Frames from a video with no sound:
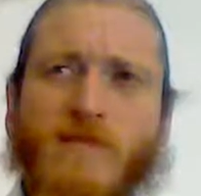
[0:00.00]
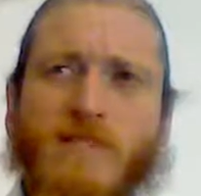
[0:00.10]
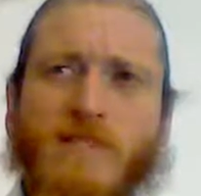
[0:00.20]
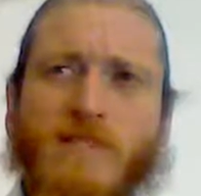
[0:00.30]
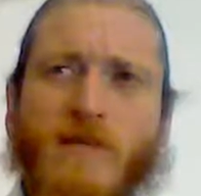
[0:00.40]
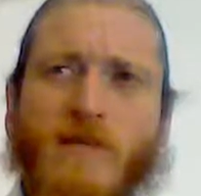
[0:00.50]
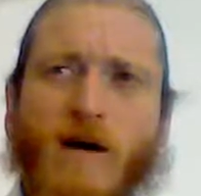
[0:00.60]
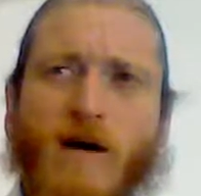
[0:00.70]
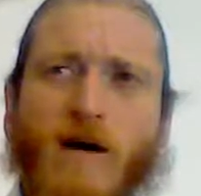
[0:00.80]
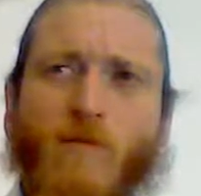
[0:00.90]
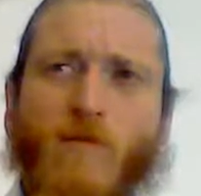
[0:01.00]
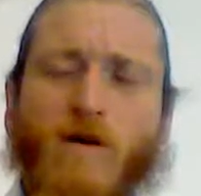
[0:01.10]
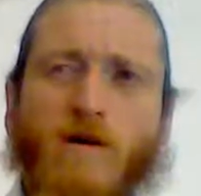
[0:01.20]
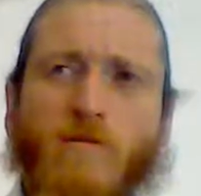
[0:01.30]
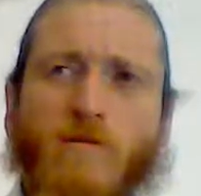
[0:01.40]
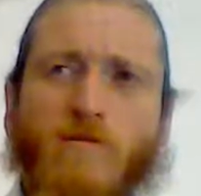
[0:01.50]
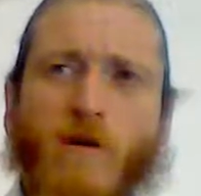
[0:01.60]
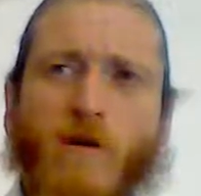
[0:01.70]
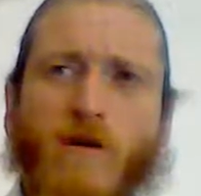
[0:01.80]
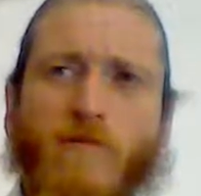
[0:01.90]
deep down they
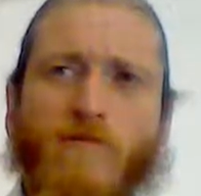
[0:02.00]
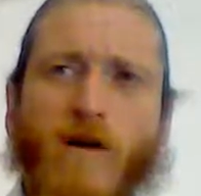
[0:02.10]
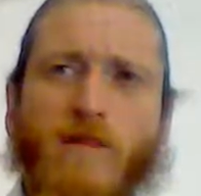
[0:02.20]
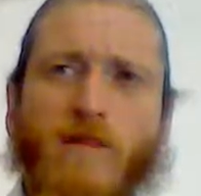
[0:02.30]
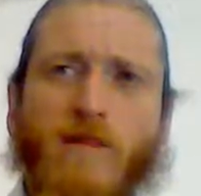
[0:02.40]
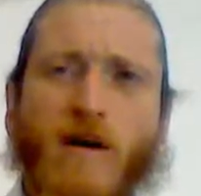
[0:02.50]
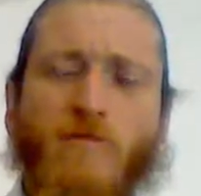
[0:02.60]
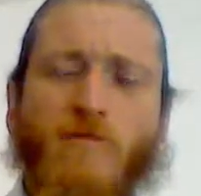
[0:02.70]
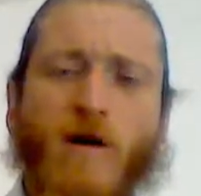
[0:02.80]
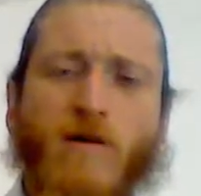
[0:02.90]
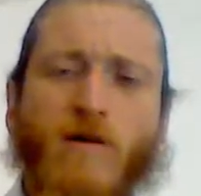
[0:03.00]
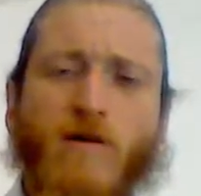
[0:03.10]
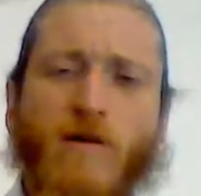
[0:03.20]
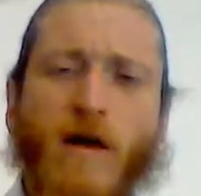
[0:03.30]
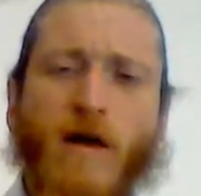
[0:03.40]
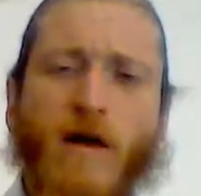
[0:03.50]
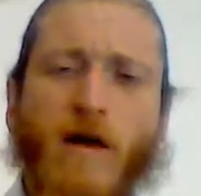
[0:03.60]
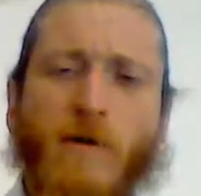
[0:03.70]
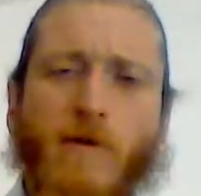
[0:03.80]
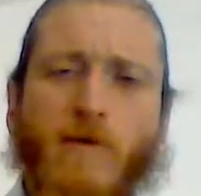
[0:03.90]
wanna find their life partner and
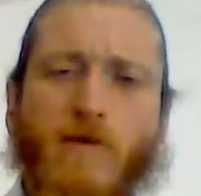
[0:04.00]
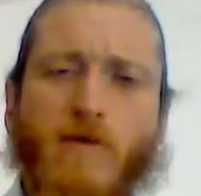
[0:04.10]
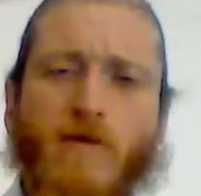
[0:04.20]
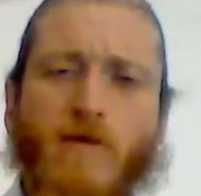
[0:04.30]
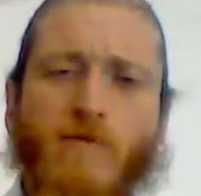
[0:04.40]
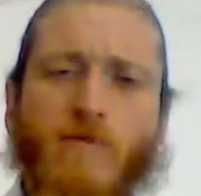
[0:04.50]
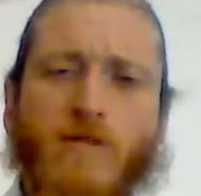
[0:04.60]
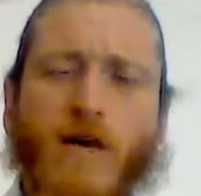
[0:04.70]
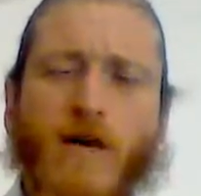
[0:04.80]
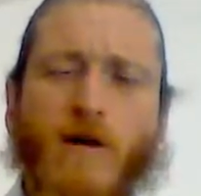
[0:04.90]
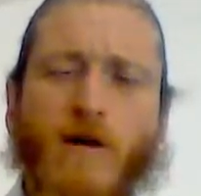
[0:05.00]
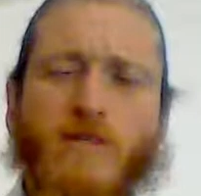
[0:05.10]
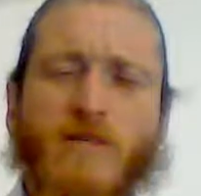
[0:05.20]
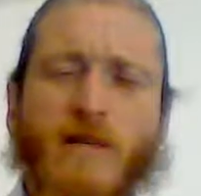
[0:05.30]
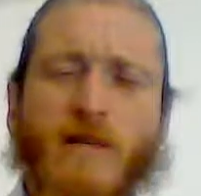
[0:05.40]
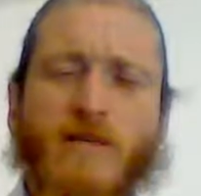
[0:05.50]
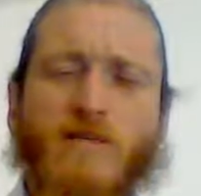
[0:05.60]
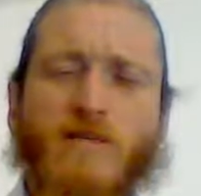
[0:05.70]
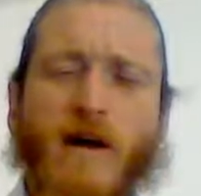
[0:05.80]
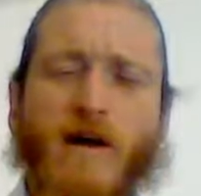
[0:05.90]
make babies, right? What's that
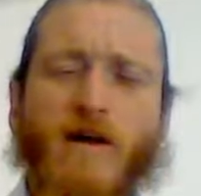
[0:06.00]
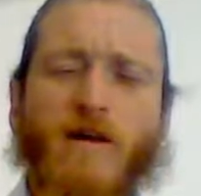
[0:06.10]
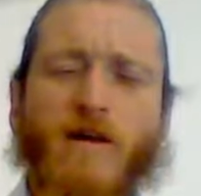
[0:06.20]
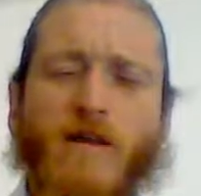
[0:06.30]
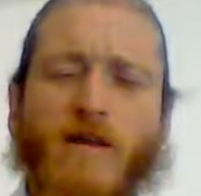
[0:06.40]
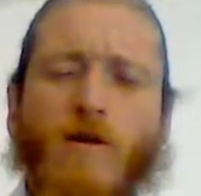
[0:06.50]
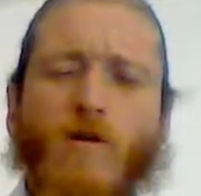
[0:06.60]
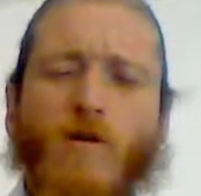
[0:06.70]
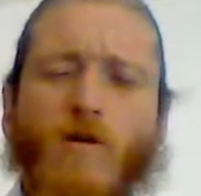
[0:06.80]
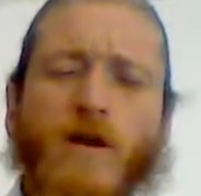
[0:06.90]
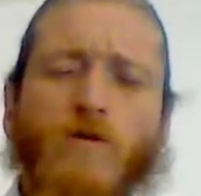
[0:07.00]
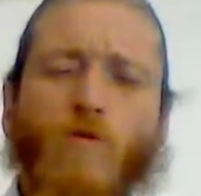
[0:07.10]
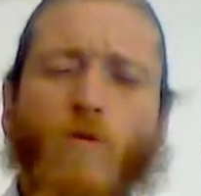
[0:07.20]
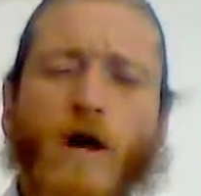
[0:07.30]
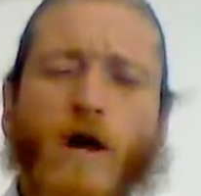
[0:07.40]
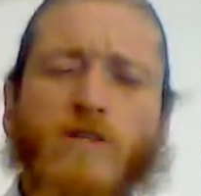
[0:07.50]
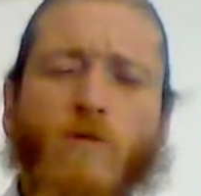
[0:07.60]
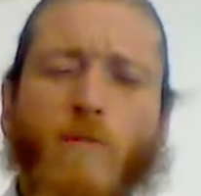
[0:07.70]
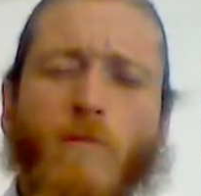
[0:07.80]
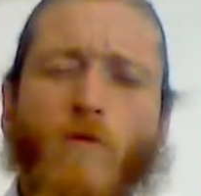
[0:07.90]
desire? Why does a
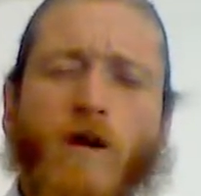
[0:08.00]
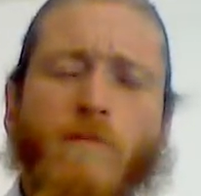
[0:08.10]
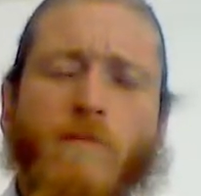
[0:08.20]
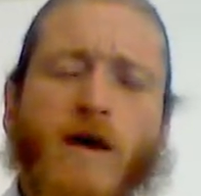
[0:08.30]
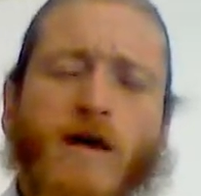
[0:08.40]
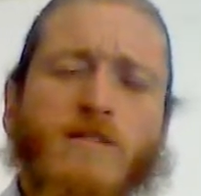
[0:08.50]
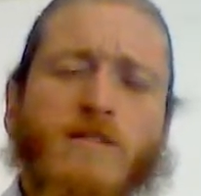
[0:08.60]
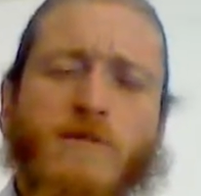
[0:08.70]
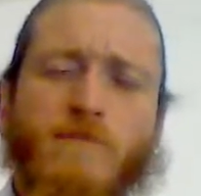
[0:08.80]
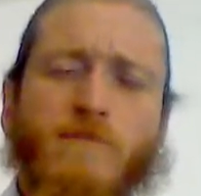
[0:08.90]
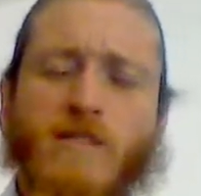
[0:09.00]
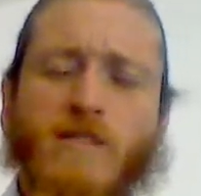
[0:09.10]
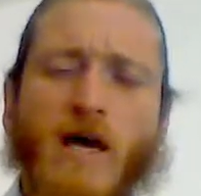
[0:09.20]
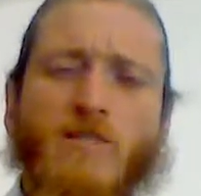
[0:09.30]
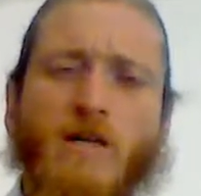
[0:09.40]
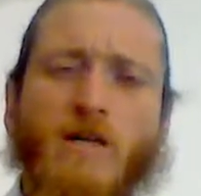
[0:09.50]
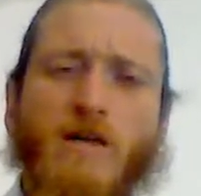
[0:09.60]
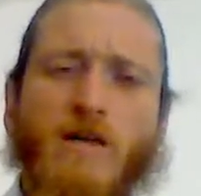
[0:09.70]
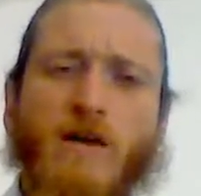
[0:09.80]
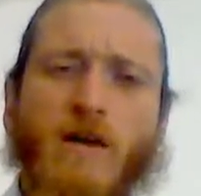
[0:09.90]
woman want a man's
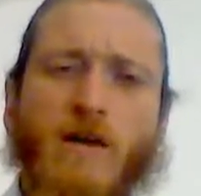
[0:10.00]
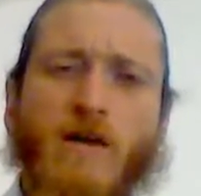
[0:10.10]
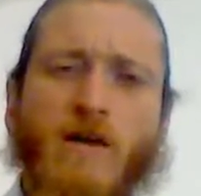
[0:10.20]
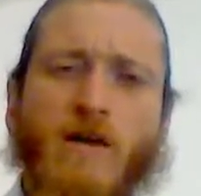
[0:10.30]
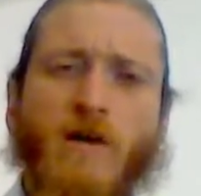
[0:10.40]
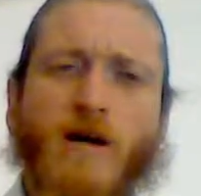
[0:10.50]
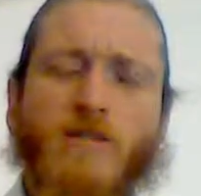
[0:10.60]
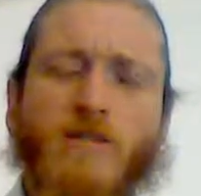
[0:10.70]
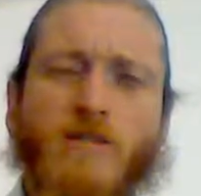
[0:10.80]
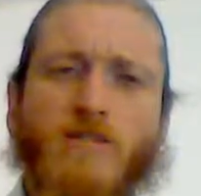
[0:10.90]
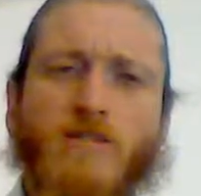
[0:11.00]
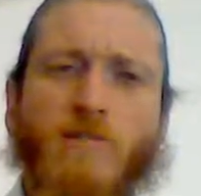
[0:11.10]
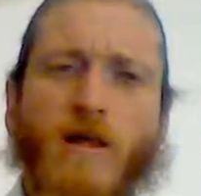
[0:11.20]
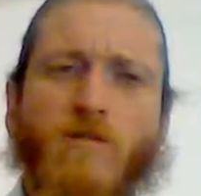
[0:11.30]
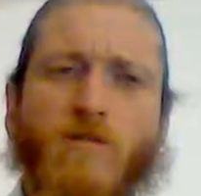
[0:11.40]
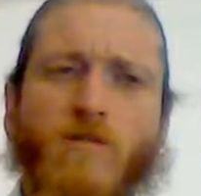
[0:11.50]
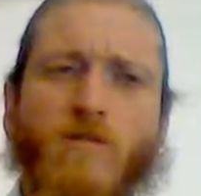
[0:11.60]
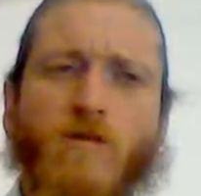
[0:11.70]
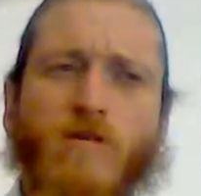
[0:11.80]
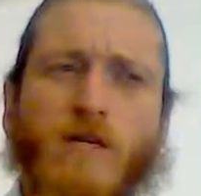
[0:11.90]
attention? Is because on some level
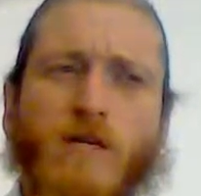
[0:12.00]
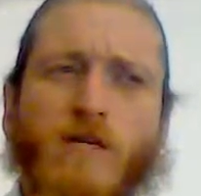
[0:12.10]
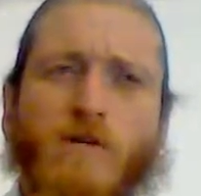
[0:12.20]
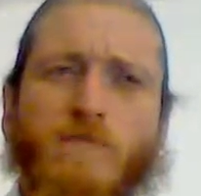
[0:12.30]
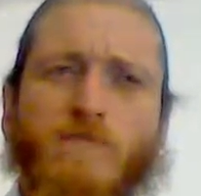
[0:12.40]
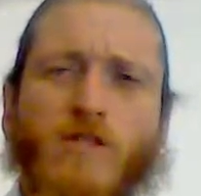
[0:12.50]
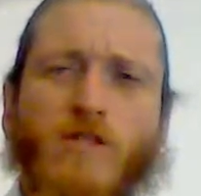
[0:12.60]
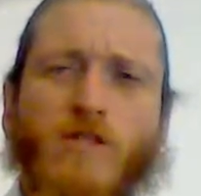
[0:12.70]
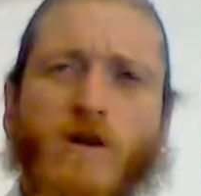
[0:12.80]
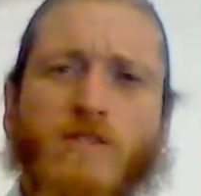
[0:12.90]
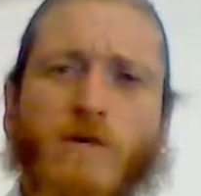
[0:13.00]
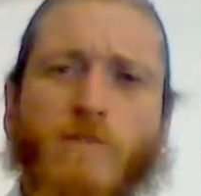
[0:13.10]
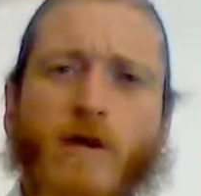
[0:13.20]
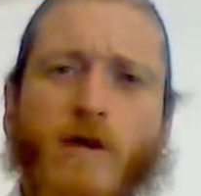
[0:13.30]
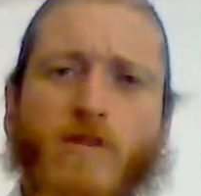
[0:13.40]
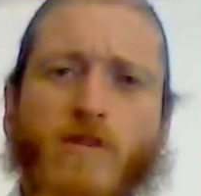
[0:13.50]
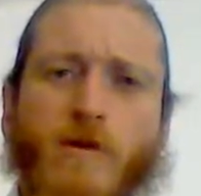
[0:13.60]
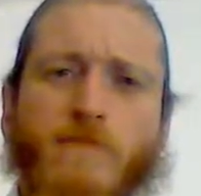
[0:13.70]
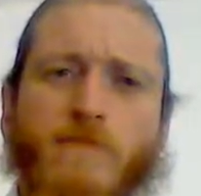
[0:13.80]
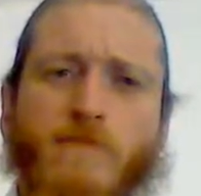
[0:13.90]
she wants to be with
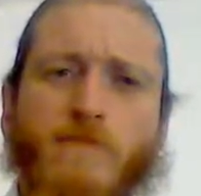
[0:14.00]
him